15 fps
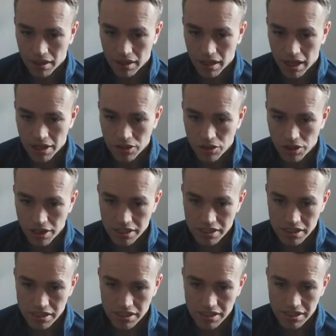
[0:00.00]
and you can
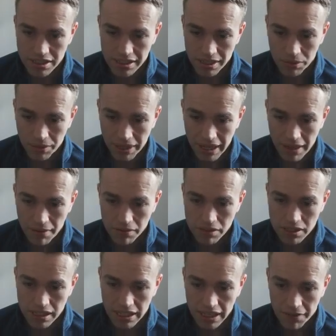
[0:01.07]
see we get
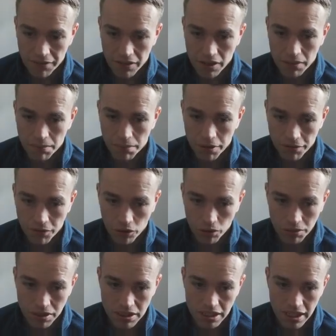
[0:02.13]
significant
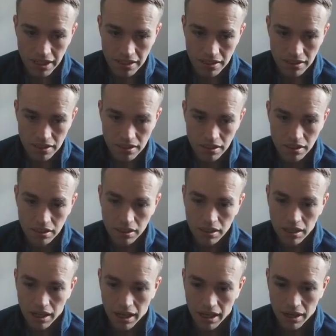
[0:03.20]
performance gains
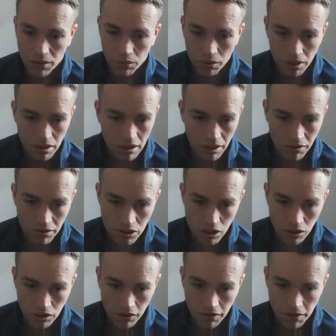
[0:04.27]
with a
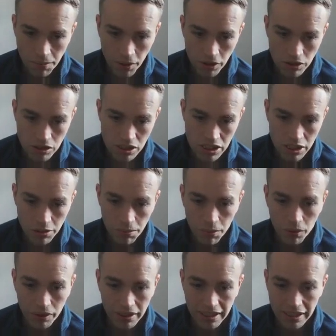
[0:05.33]
result of about
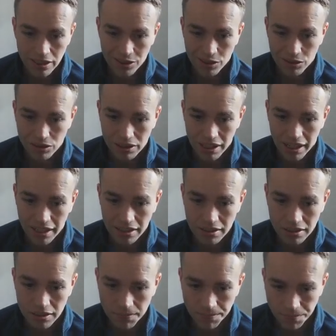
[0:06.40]
0.82
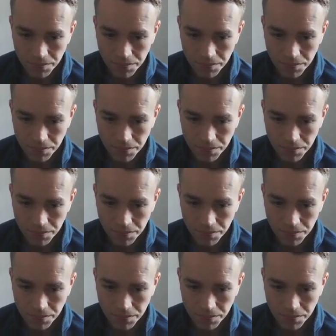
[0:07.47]
seconds.